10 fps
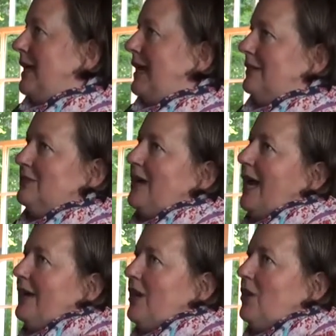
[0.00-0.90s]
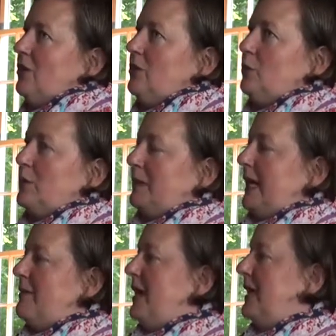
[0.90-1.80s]
Colorado who were
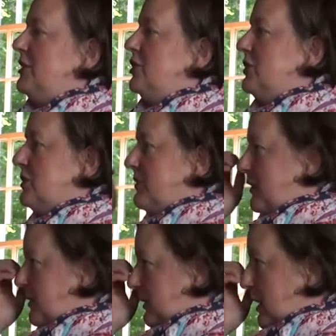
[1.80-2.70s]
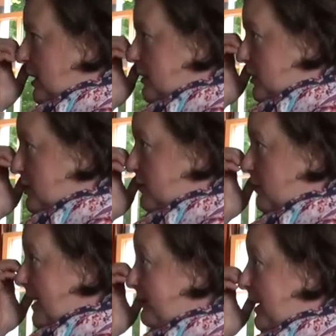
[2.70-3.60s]
plant managers for large
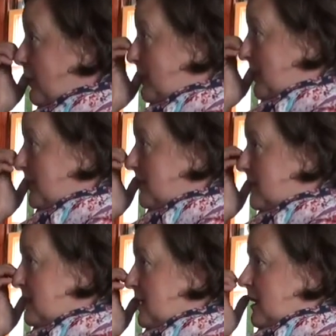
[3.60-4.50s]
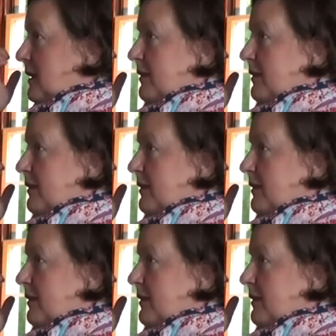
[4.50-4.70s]
white flour mills.